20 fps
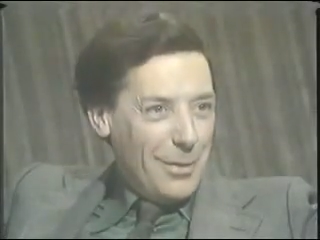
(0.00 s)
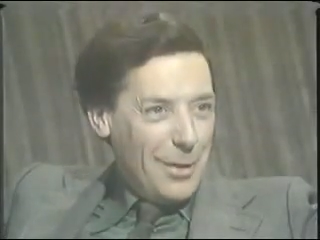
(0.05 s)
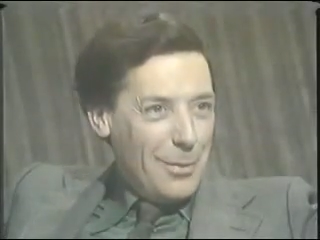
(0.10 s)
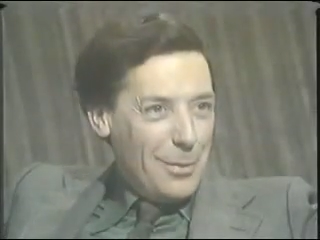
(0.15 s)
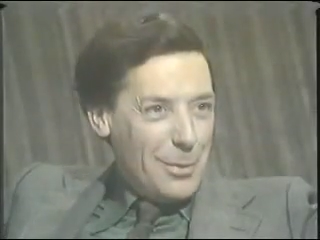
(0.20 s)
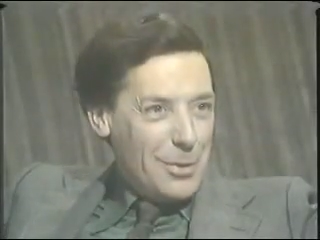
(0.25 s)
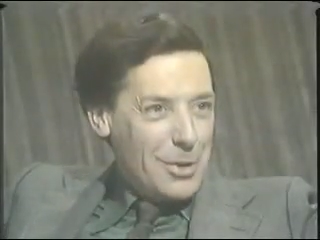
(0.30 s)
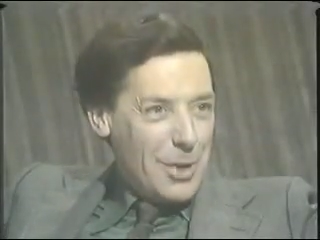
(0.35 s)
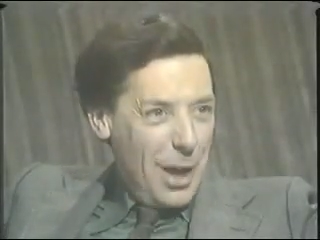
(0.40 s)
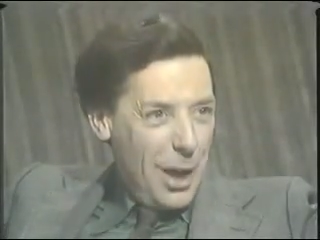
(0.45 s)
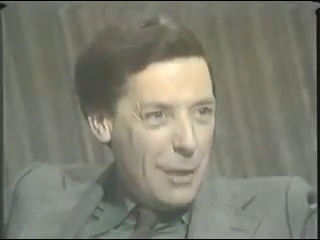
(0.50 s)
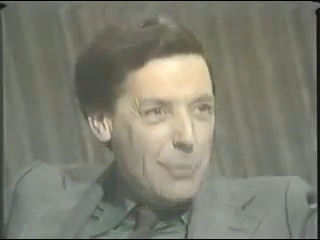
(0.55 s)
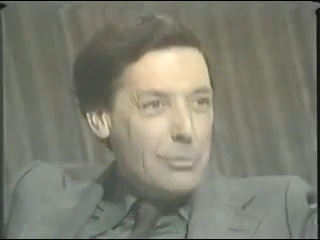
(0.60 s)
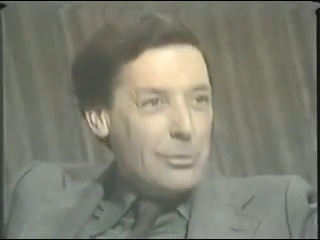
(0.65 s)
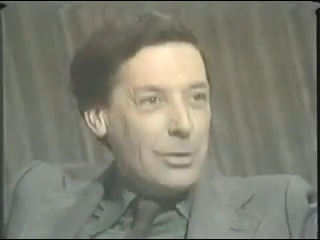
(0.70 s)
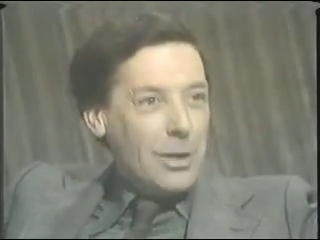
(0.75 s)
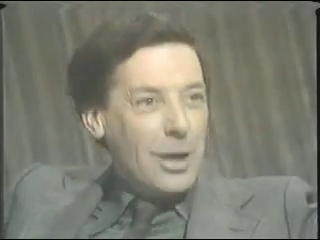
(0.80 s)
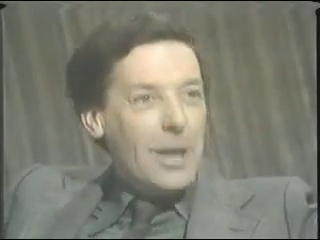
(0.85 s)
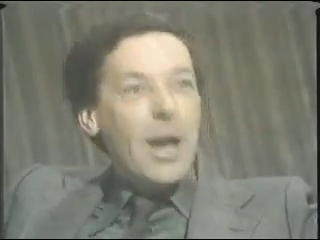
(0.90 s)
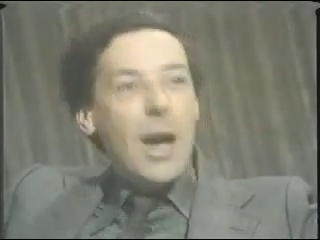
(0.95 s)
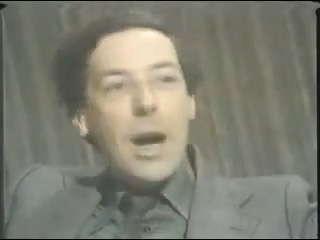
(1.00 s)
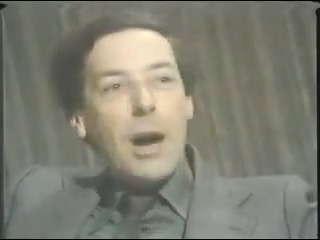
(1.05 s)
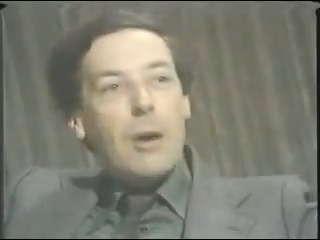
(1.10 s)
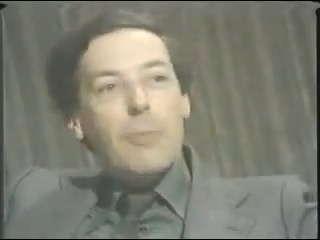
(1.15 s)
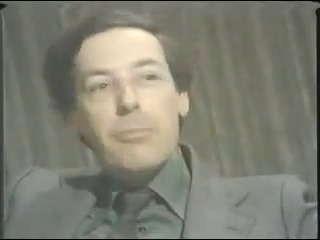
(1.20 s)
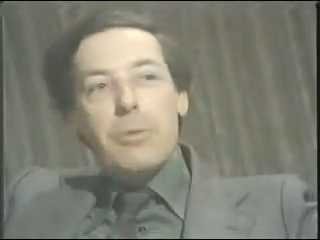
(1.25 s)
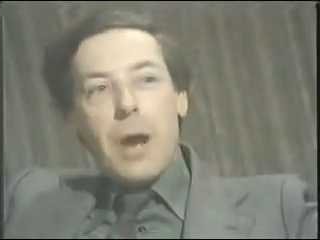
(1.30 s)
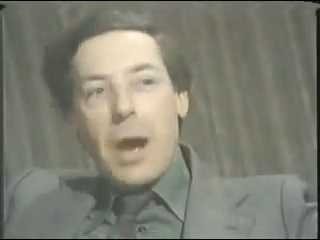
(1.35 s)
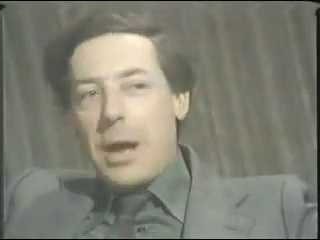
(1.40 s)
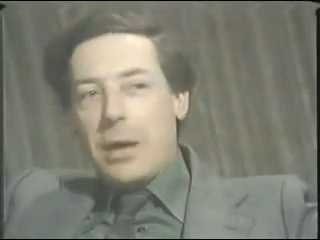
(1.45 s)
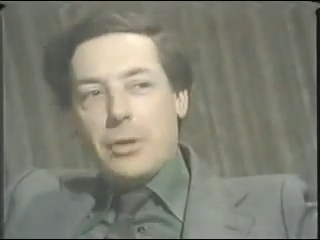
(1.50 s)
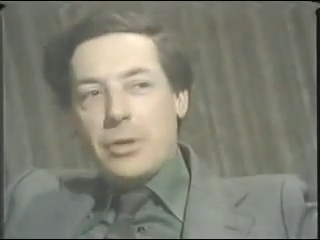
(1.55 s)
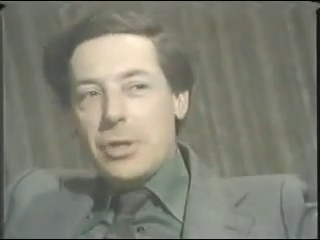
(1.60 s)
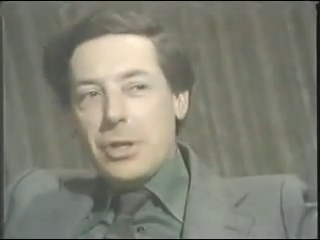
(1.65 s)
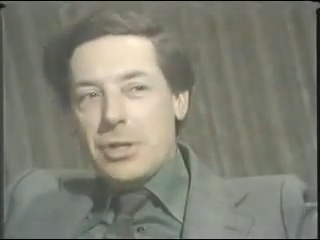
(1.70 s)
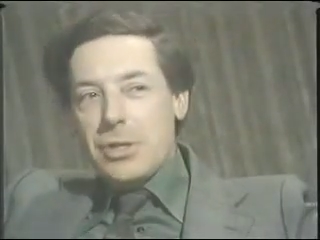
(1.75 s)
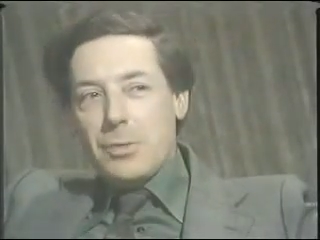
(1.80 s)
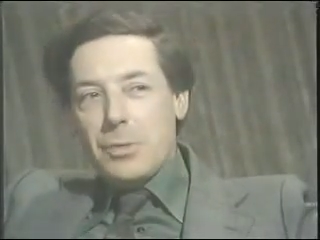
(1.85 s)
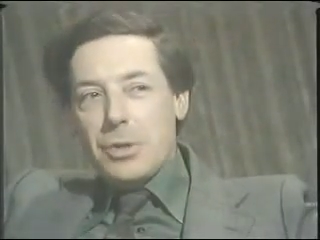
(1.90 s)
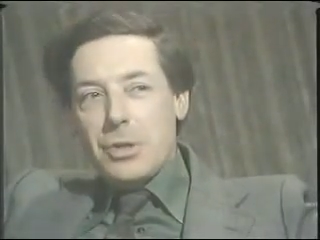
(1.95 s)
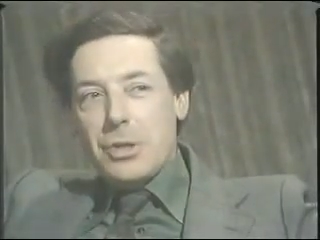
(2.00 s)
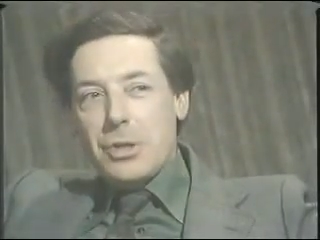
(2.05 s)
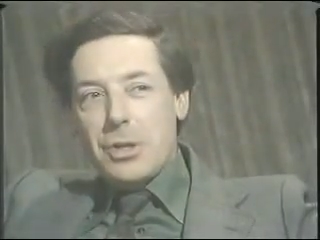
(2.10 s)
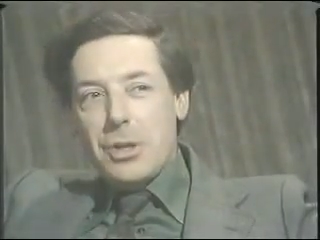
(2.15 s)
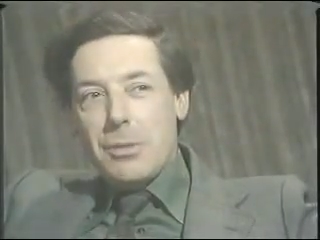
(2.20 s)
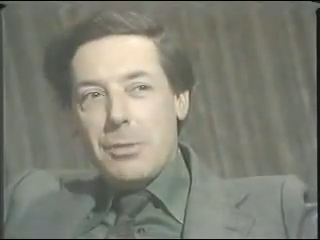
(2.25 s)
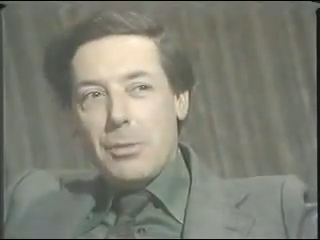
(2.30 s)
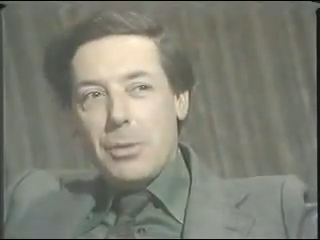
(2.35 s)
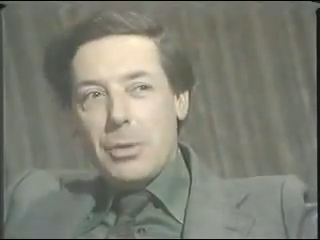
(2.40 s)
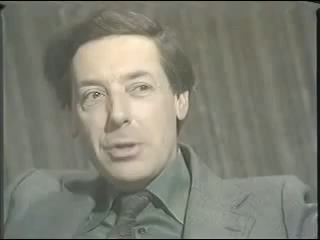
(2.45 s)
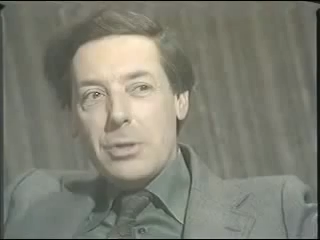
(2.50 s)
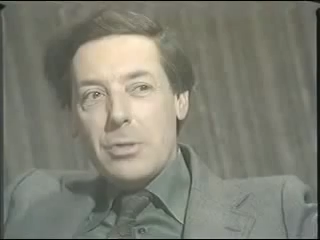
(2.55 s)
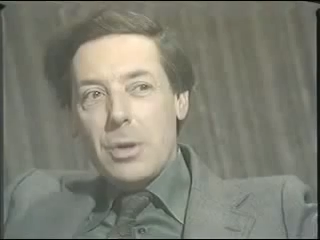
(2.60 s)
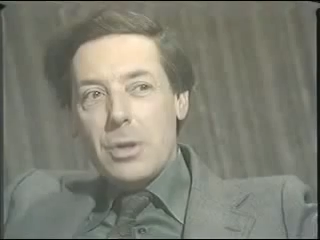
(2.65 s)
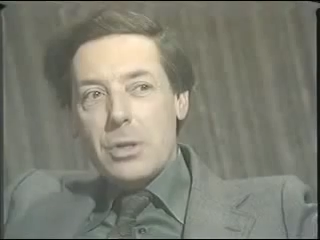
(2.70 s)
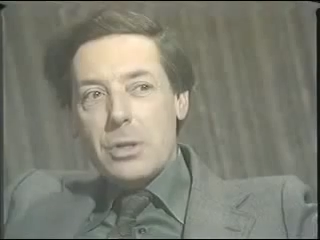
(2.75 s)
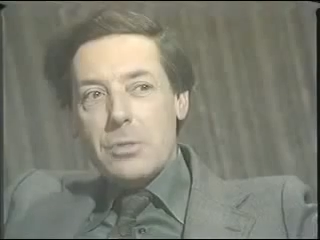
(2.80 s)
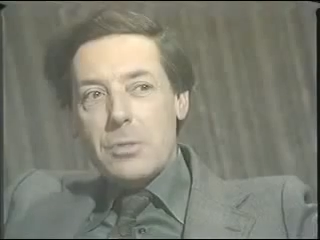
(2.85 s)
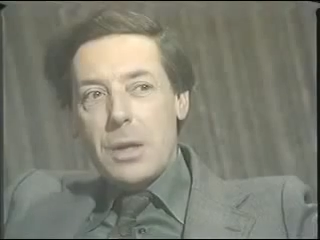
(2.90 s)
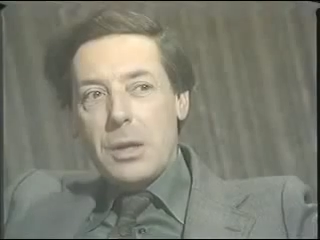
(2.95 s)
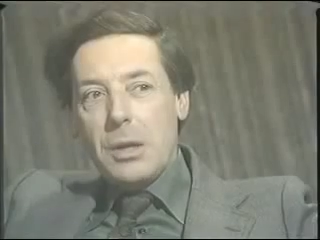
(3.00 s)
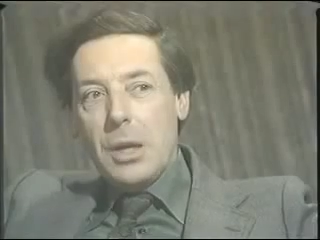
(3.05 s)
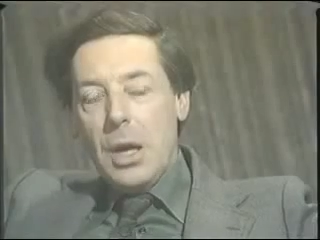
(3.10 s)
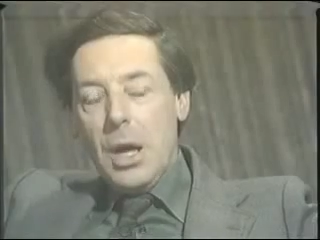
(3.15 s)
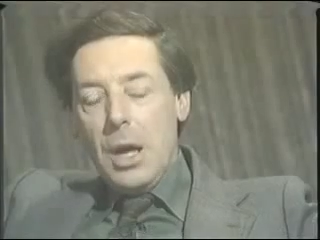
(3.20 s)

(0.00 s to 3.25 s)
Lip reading: It was only our practice which determined what these questions meant.